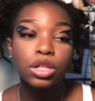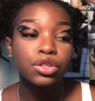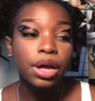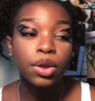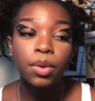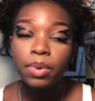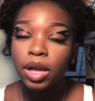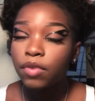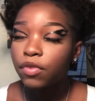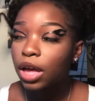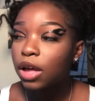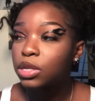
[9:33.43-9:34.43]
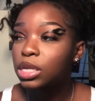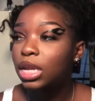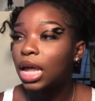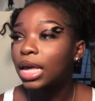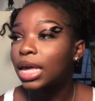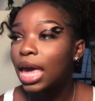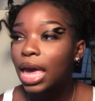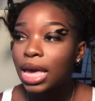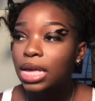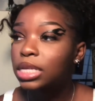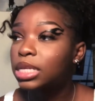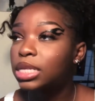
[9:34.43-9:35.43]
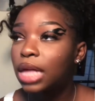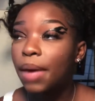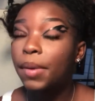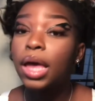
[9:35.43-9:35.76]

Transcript: Try to apply for housing like ASAP.